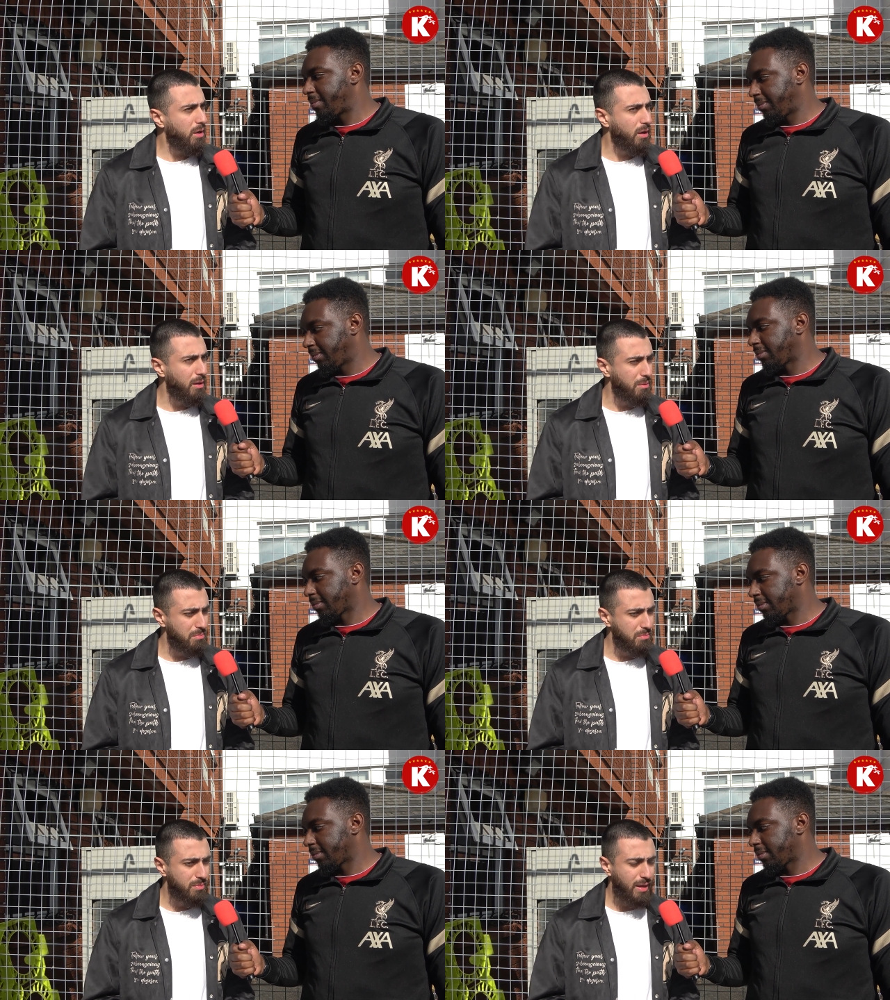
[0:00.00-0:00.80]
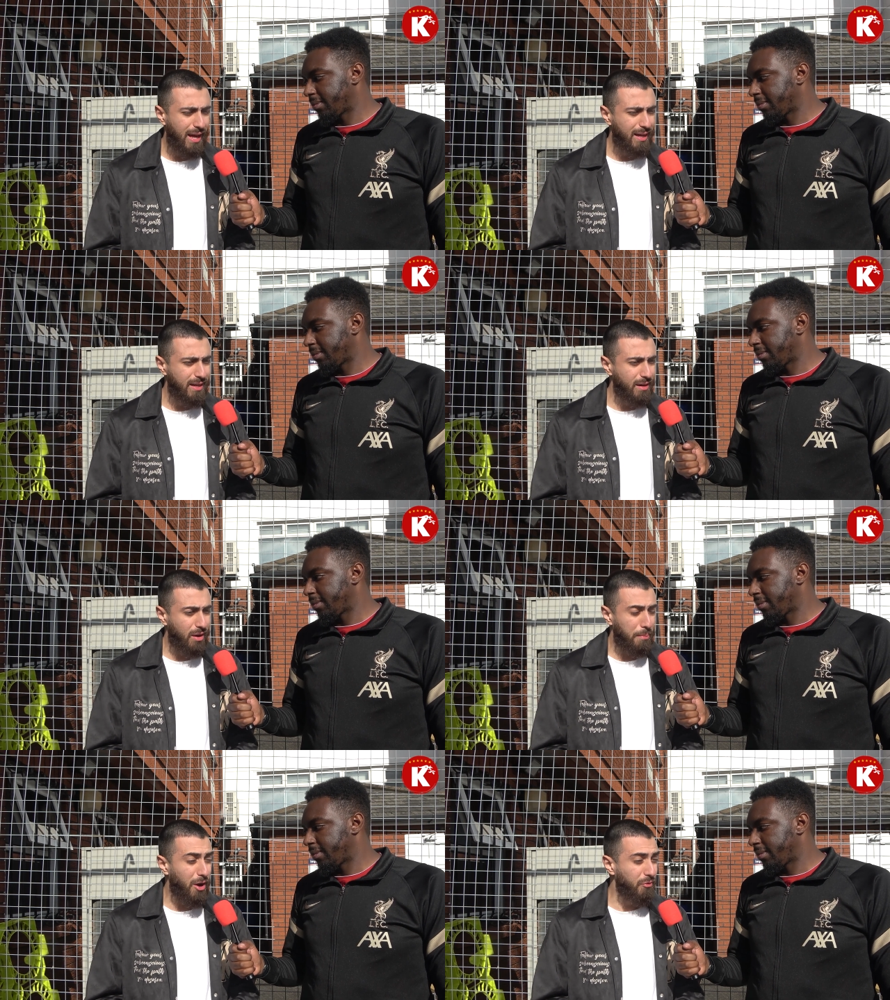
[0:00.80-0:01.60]
Speaker 1: Um, and then
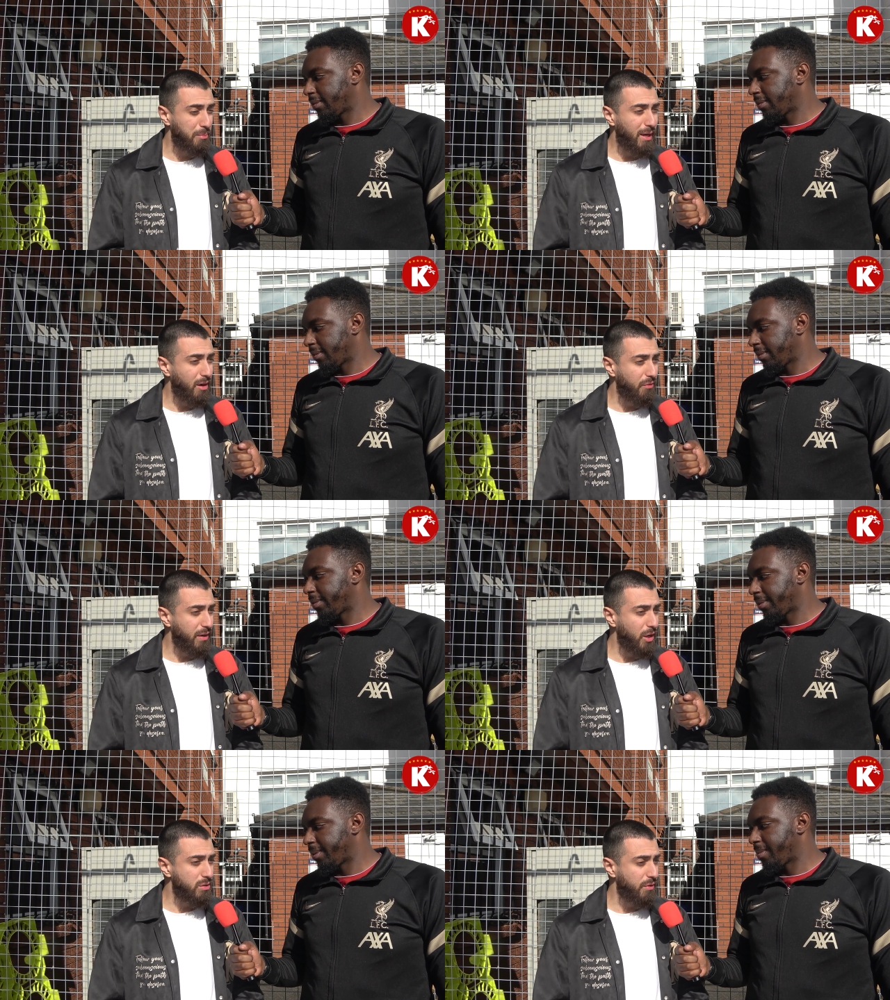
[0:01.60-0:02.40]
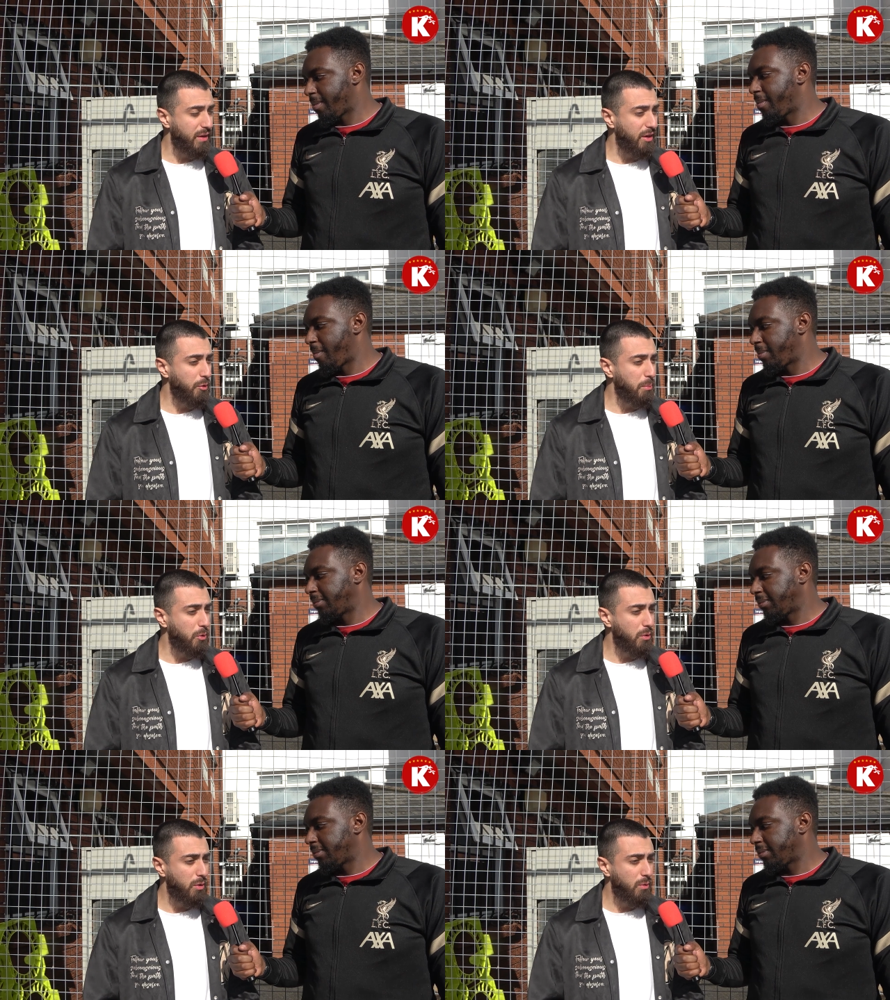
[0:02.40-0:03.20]
apart from that, nothing else. I think
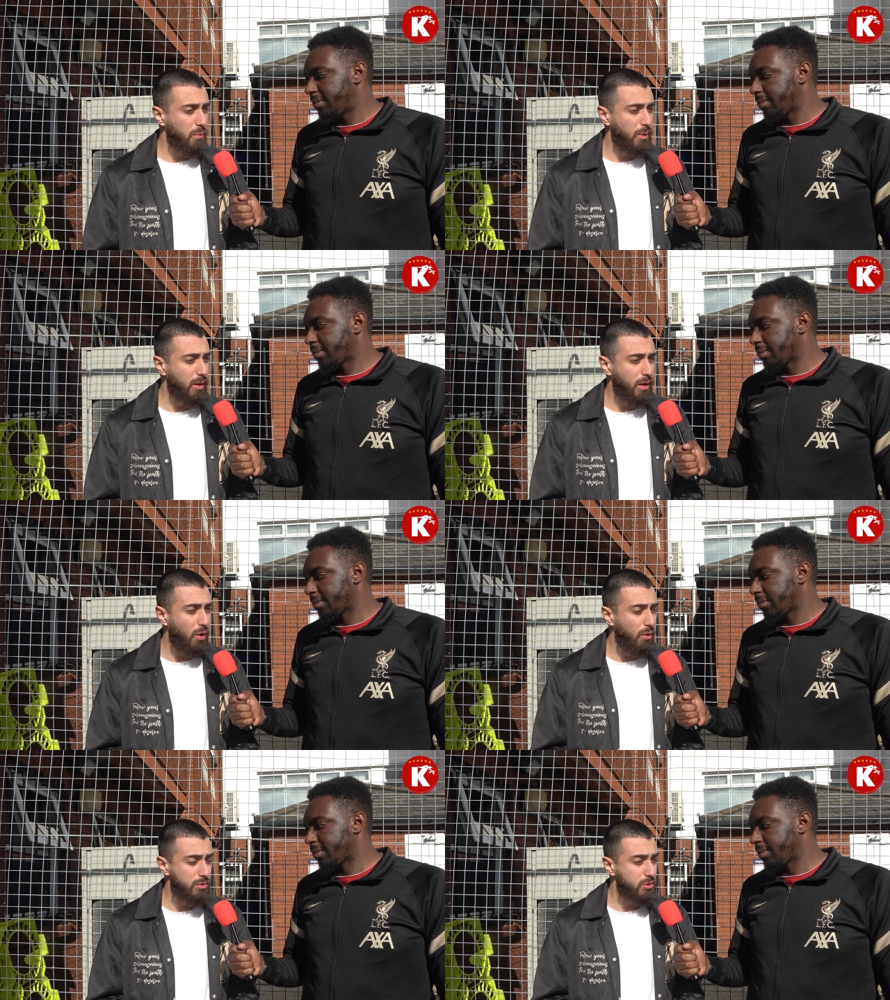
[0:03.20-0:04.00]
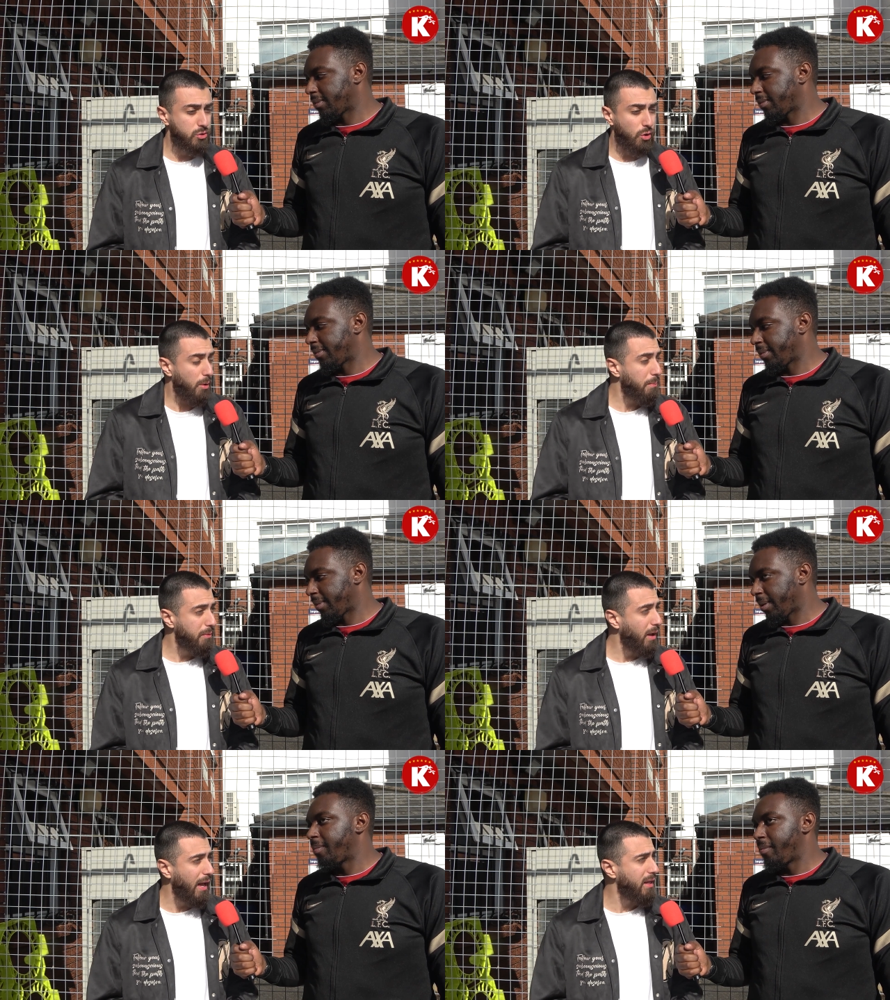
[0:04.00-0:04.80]
Liverpool were on top
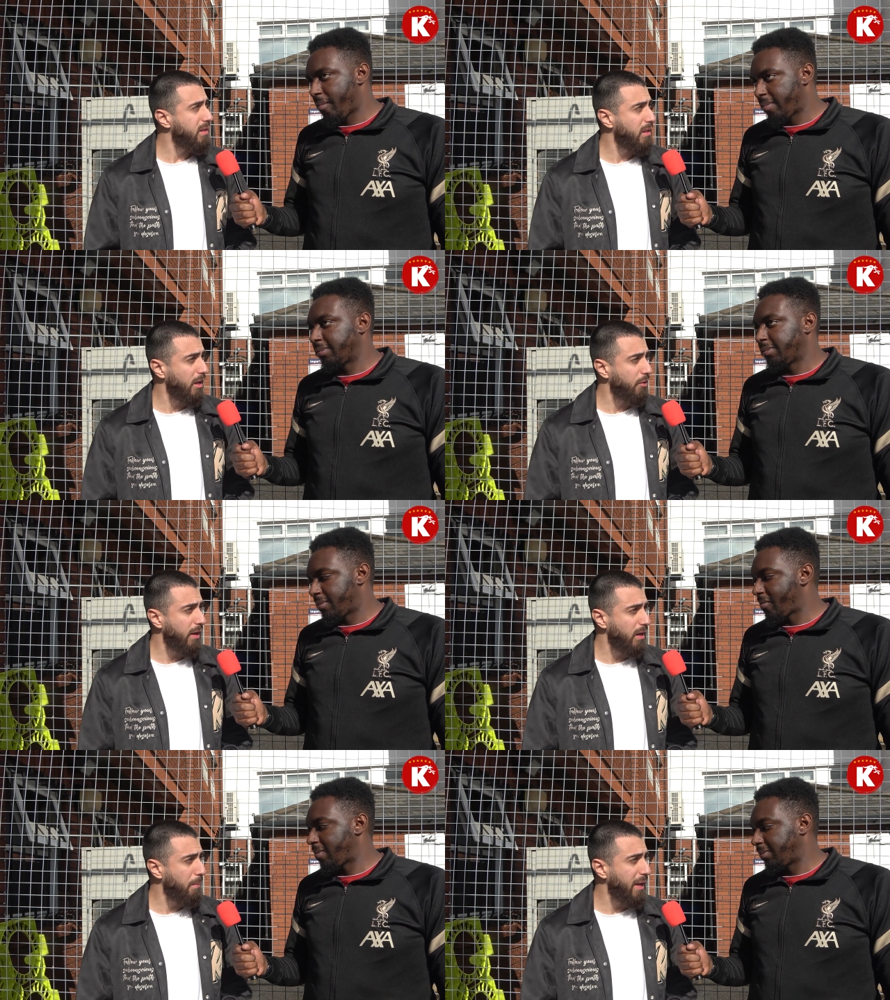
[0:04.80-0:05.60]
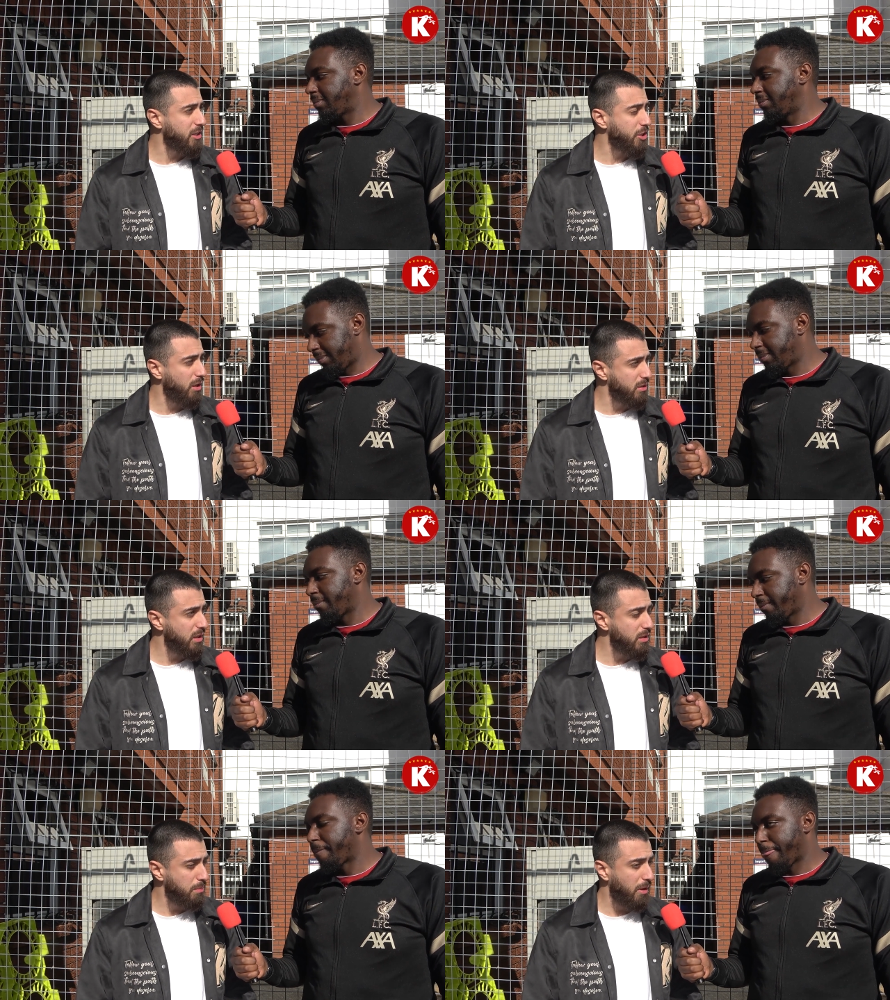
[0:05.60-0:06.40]
and they created the better
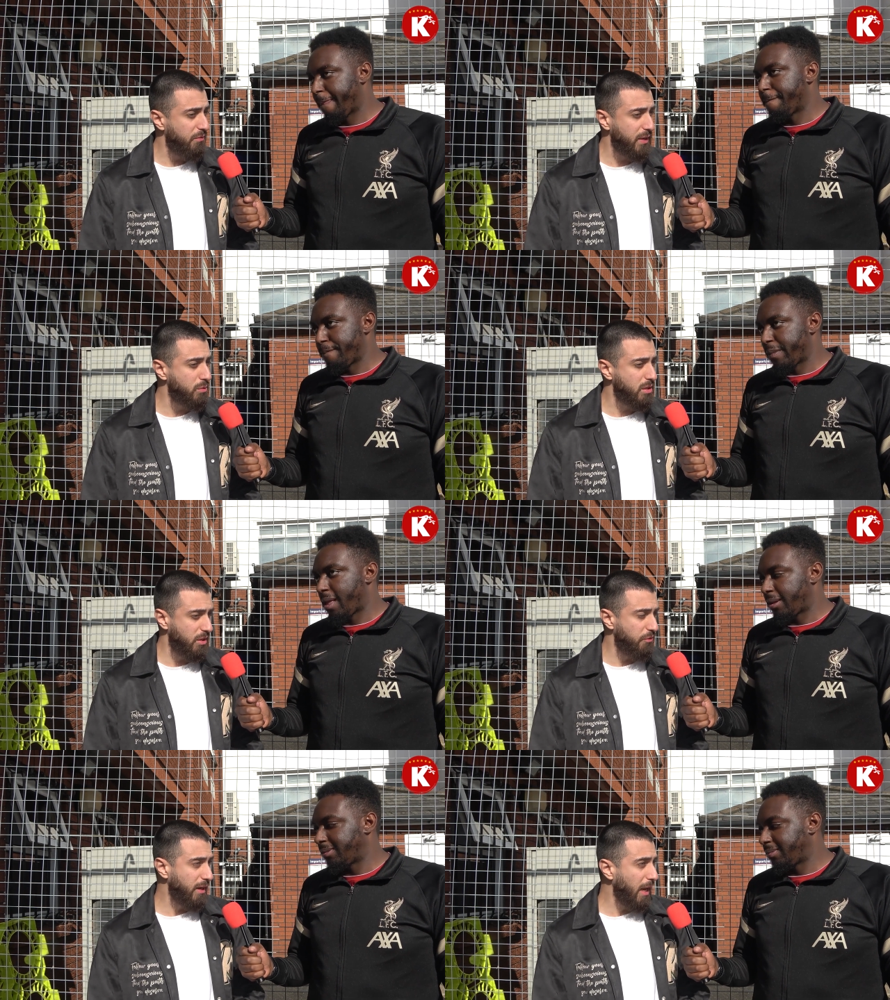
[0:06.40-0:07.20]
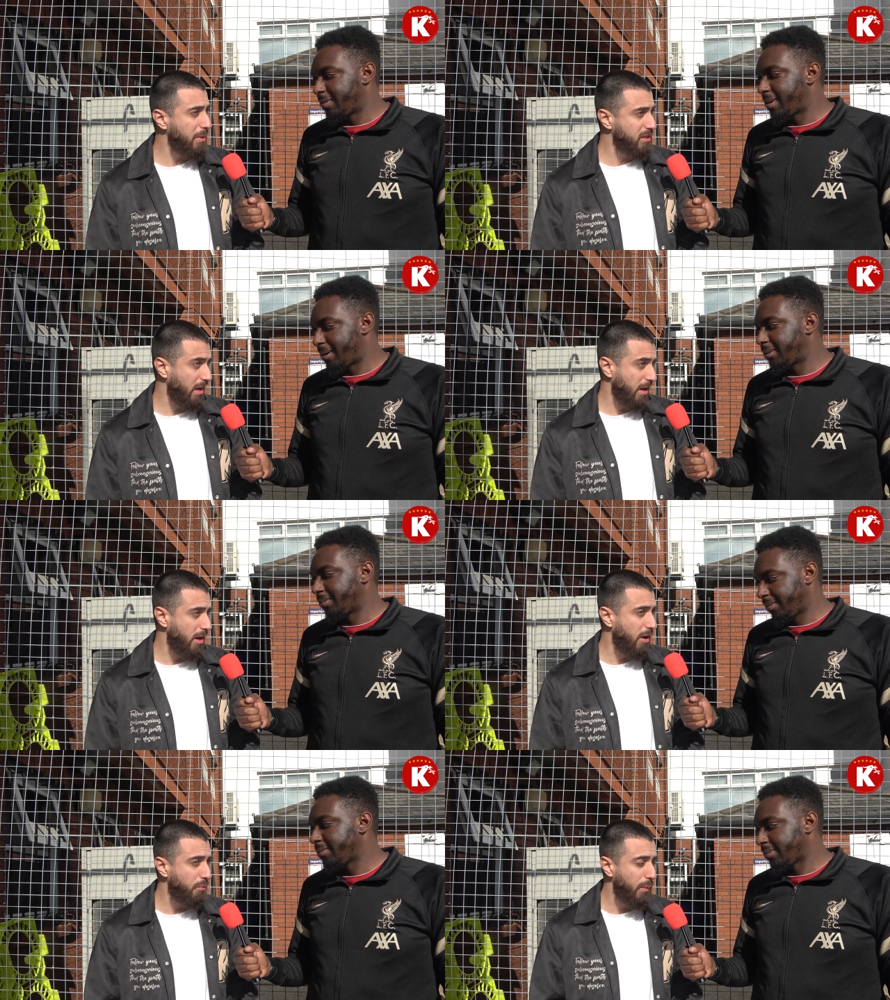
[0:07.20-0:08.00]
chances. But I think it was a different game in the
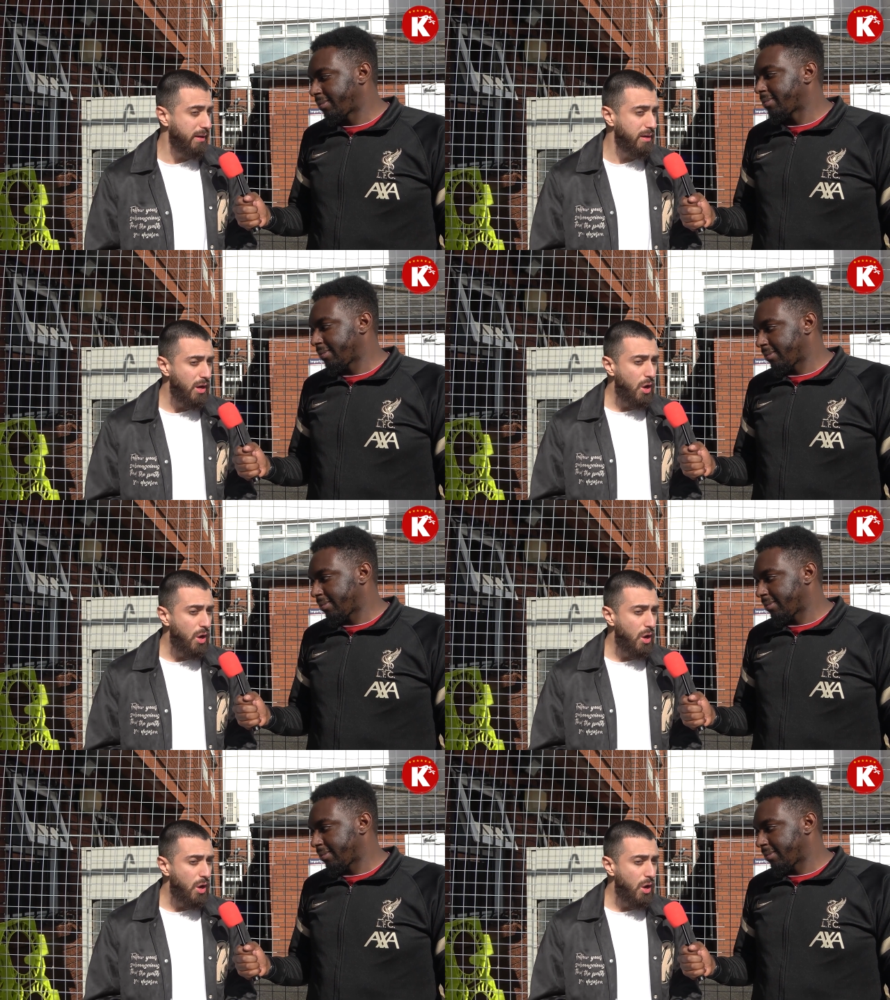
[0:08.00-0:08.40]
second half when